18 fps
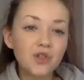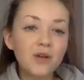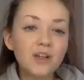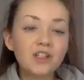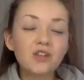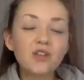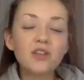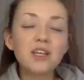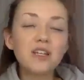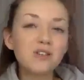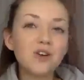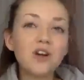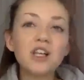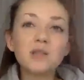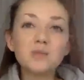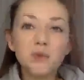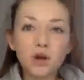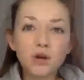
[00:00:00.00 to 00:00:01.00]
So I do think it's
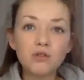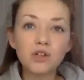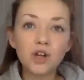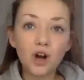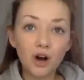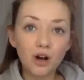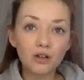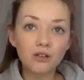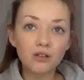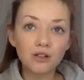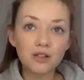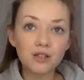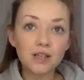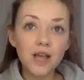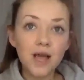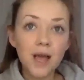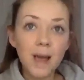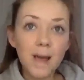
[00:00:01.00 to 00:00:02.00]
got its pros and
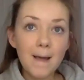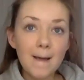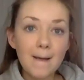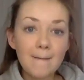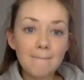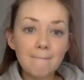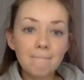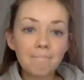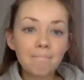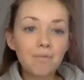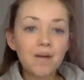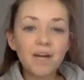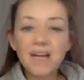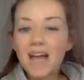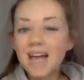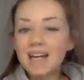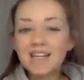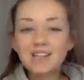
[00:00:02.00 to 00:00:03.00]
cons, but
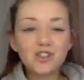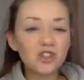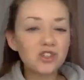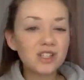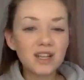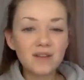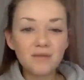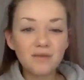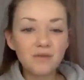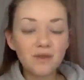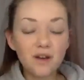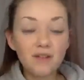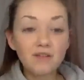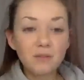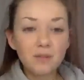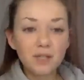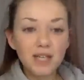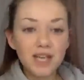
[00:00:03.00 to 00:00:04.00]
again, it's just different for
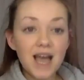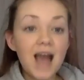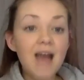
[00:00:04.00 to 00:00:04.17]
everybody.